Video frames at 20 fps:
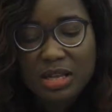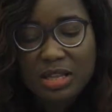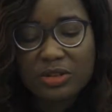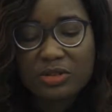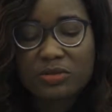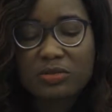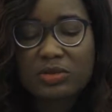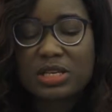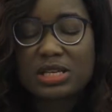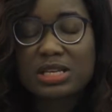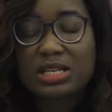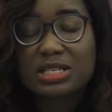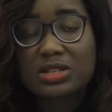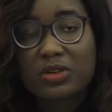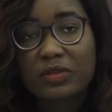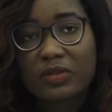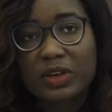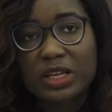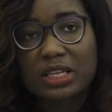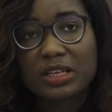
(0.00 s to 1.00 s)
The release
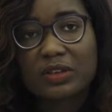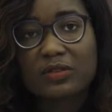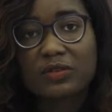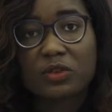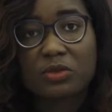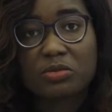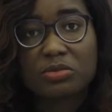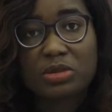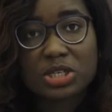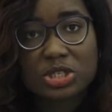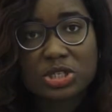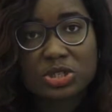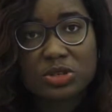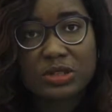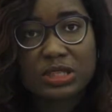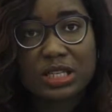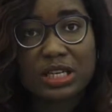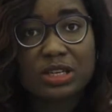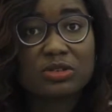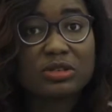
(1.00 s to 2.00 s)
of any information
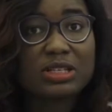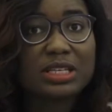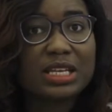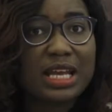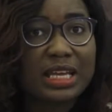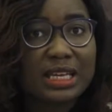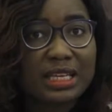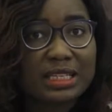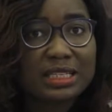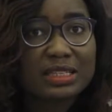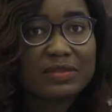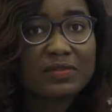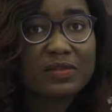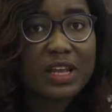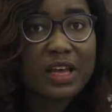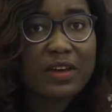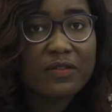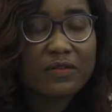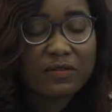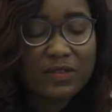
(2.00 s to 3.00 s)
that could negatively
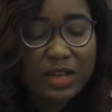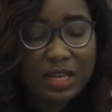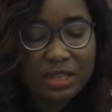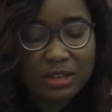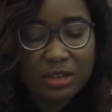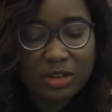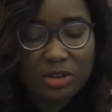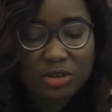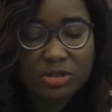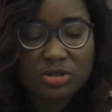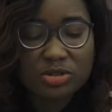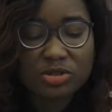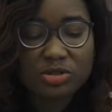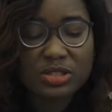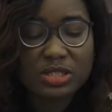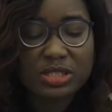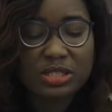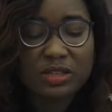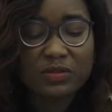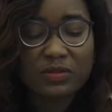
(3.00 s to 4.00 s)
affect the
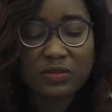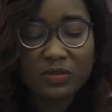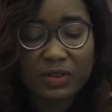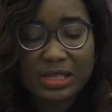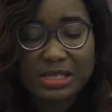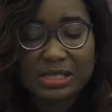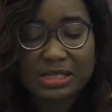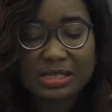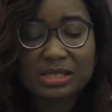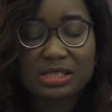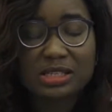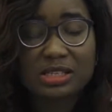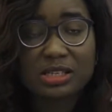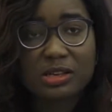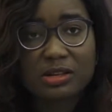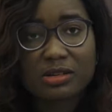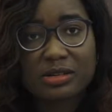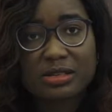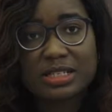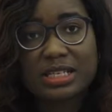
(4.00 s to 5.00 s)
country's defense,
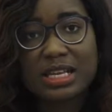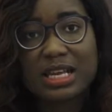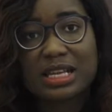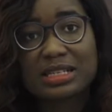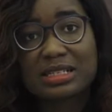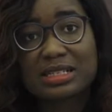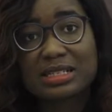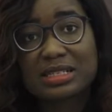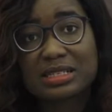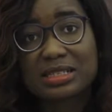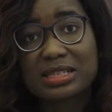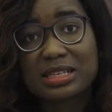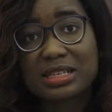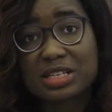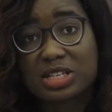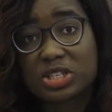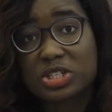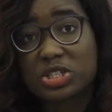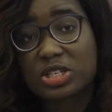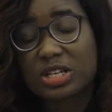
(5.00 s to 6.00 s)
security, and
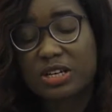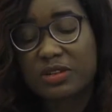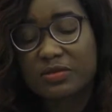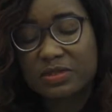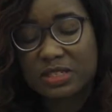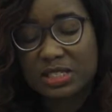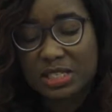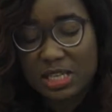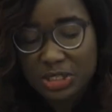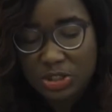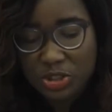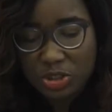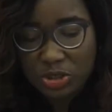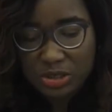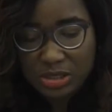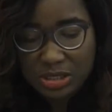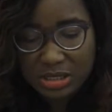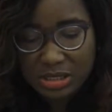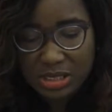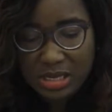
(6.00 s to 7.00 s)
international
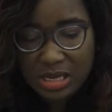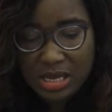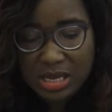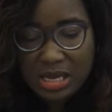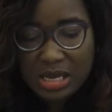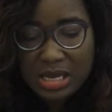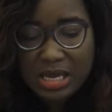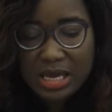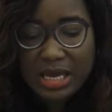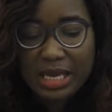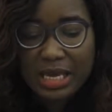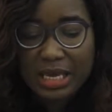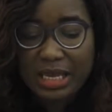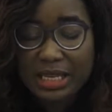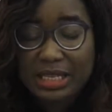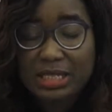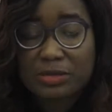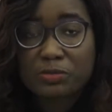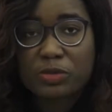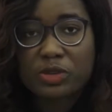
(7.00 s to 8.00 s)
relations
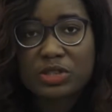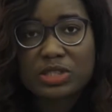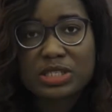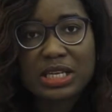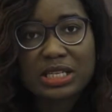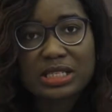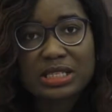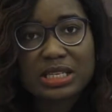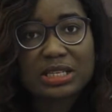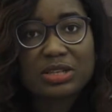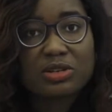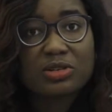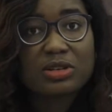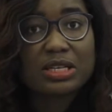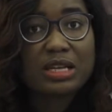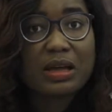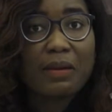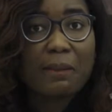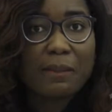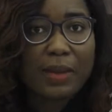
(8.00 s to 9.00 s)
is protected
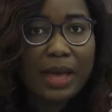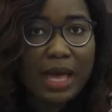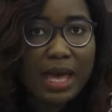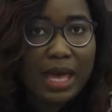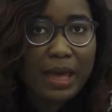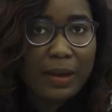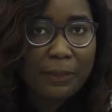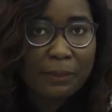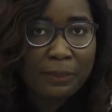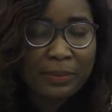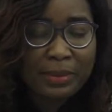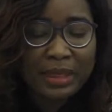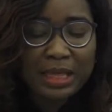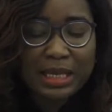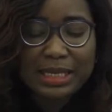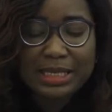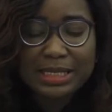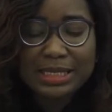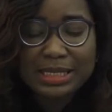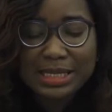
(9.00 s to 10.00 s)
under PIA.
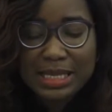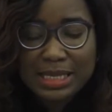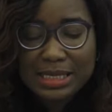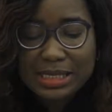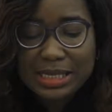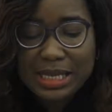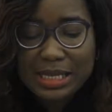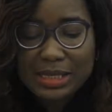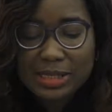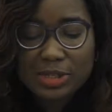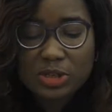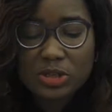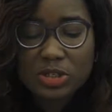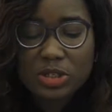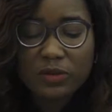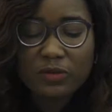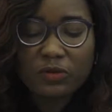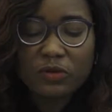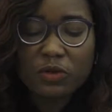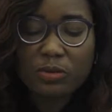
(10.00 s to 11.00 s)
It states that such
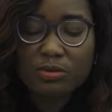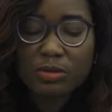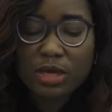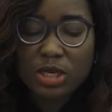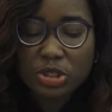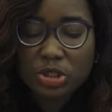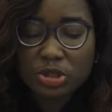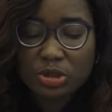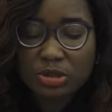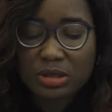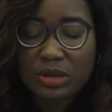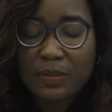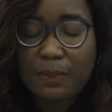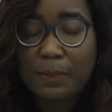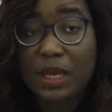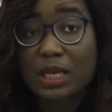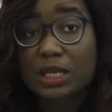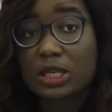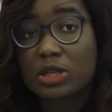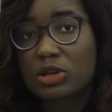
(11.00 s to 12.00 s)
information
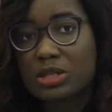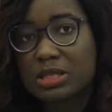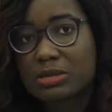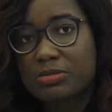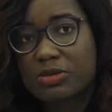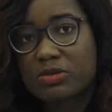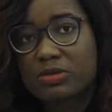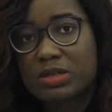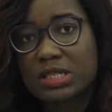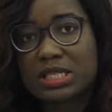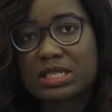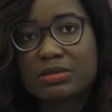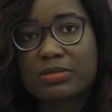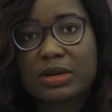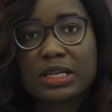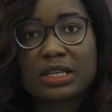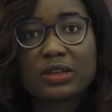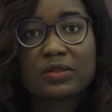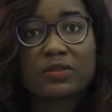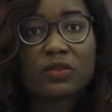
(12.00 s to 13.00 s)
may not be released
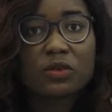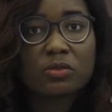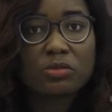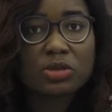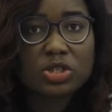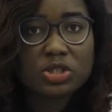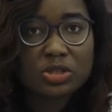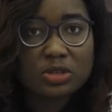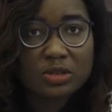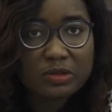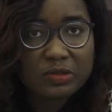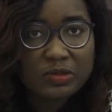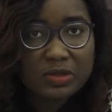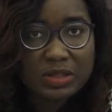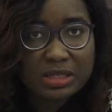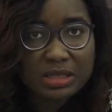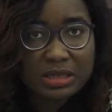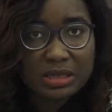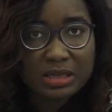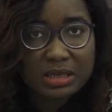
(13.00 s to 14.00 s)
by the information
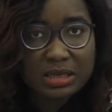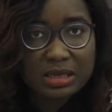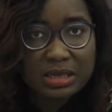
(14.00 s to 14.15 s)
officer.